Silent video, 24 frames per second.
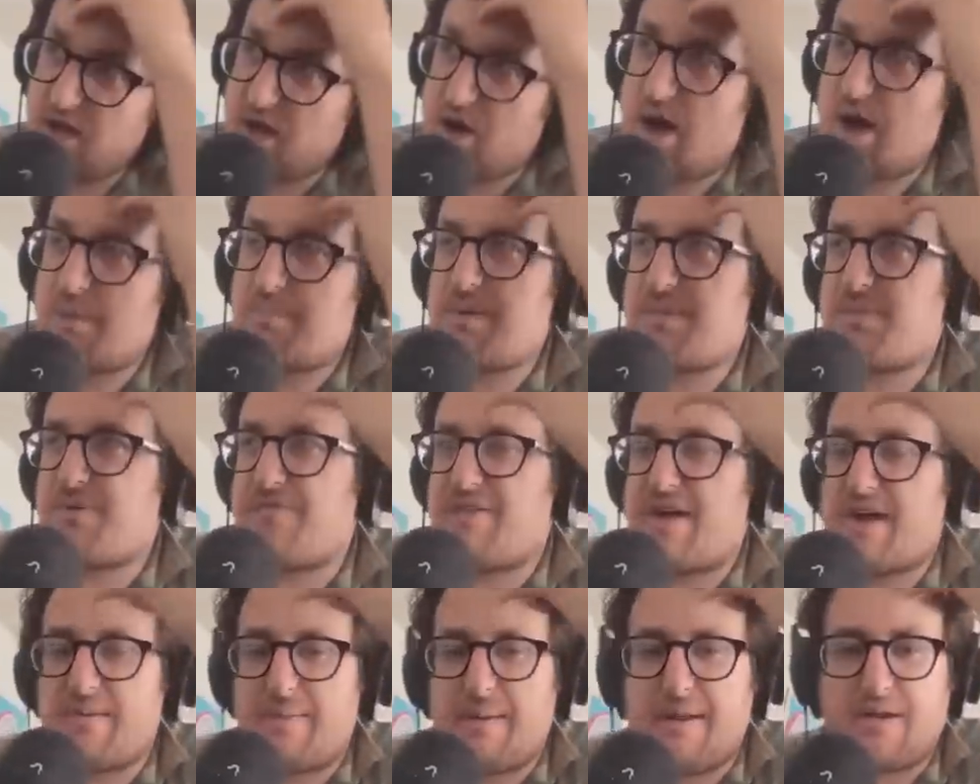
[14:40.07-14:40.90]
you know how
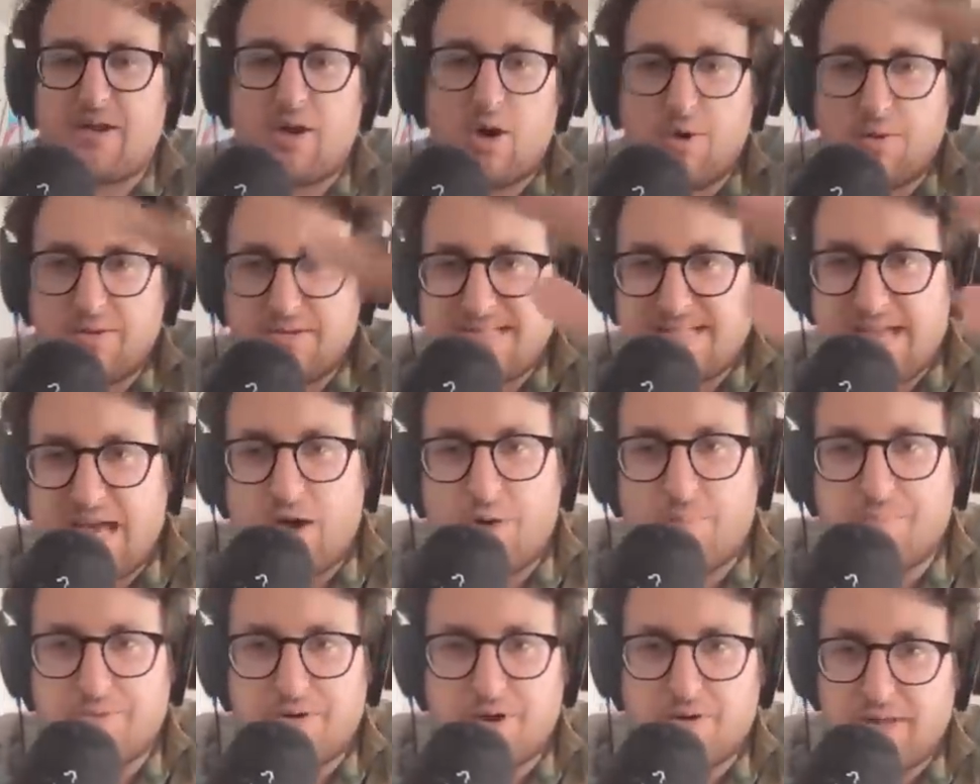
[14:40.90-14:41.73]
people found out about
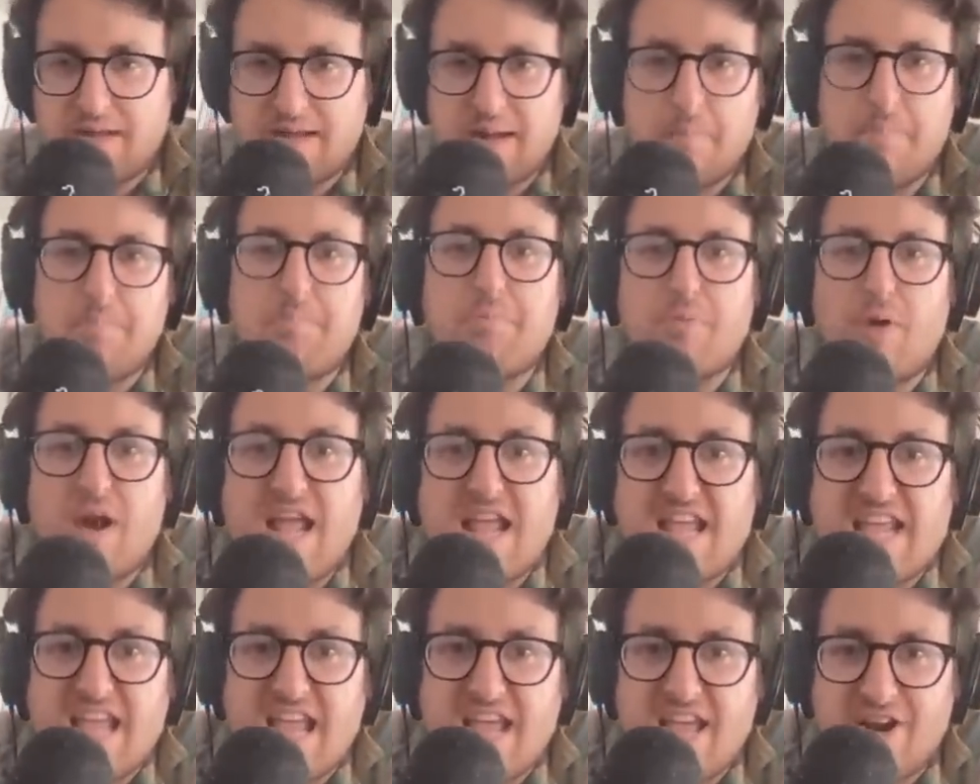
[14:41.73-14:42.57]
COINTELPRO, like a
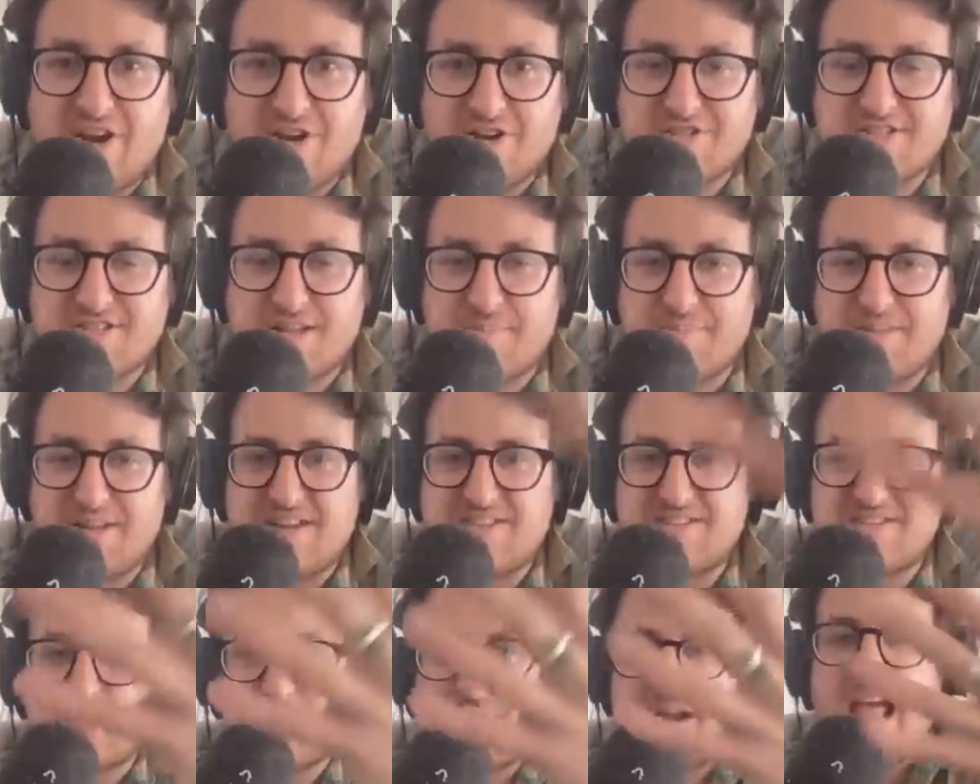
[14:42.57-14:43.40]
break-in or
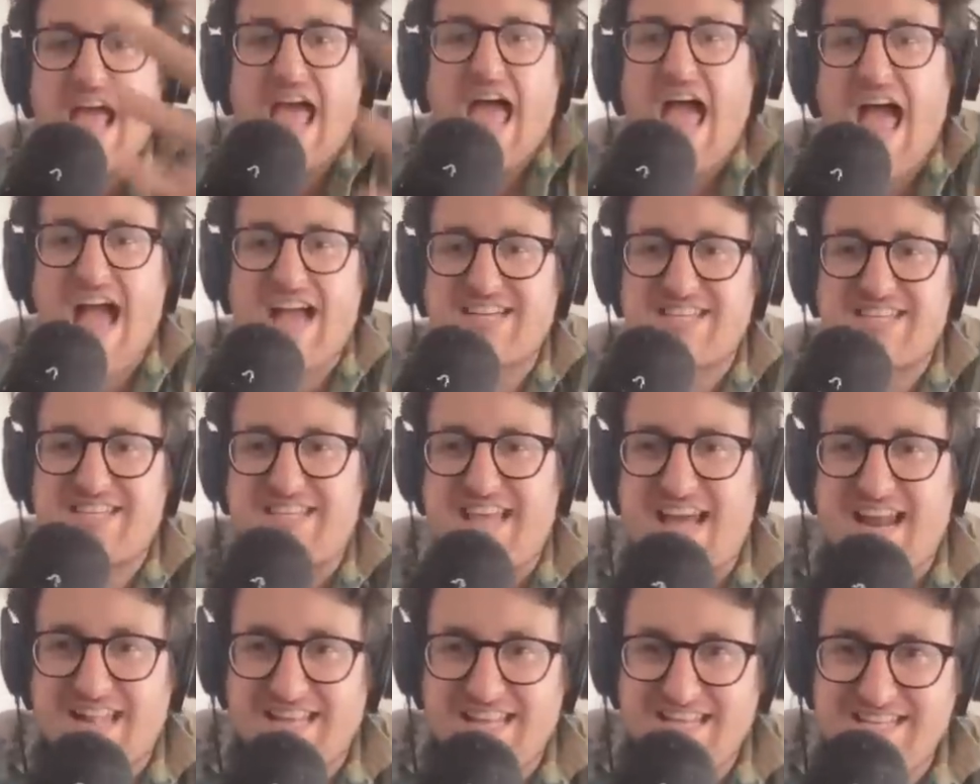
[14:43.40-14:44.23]
something, and someone
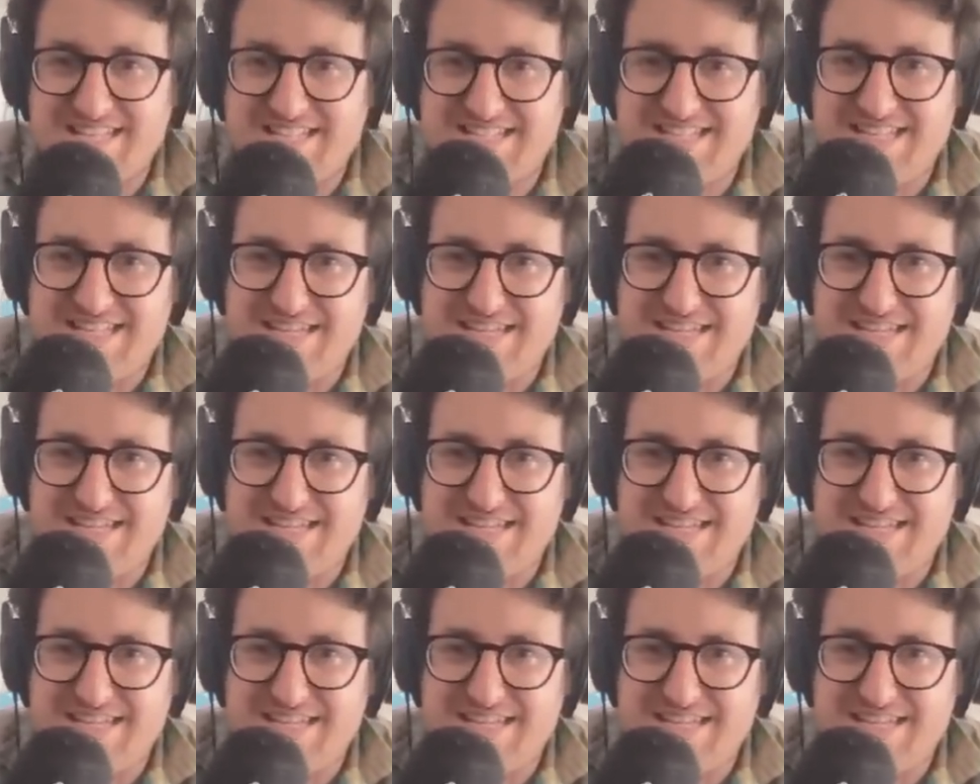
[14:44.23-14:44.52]
accidentally